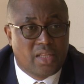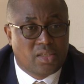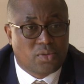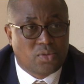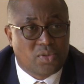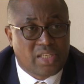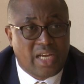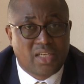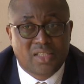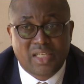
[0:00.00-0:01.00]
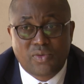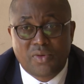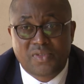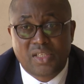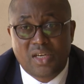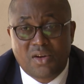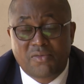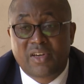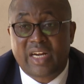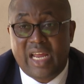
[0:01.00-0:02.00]
The social side is that we've seen a lot
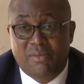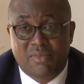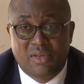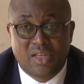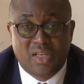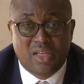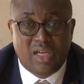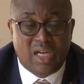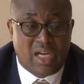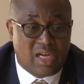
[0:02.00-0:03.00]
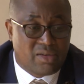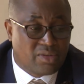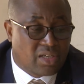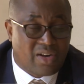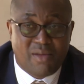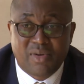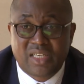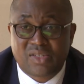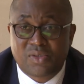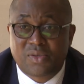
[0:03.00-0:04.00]
of crime. The crime rate
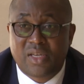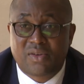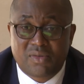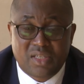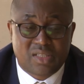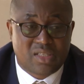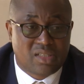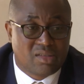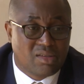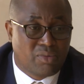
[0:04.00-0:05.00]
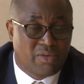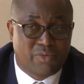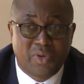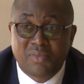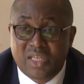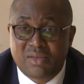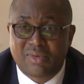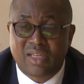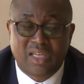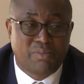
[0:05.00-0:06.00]
has also increased, with
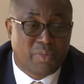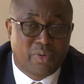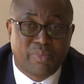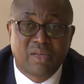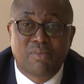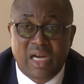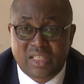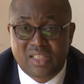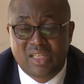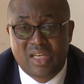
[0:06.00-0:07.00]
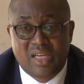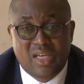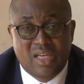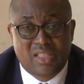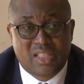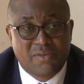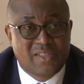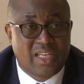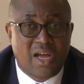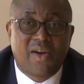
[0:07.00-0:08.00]
women and people being mugged as
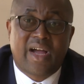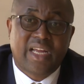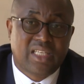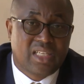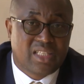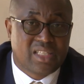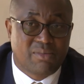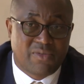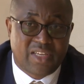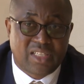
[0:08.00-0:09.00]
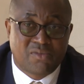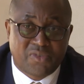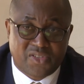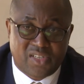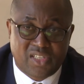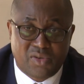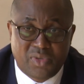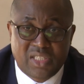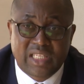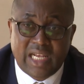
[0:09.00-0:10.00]
thieves are now hiding in some of that infrastructure
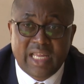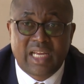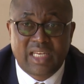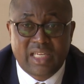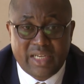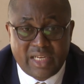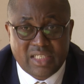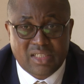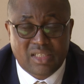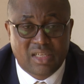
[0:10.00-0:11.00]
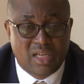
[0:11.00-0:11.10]
which is illegally erected.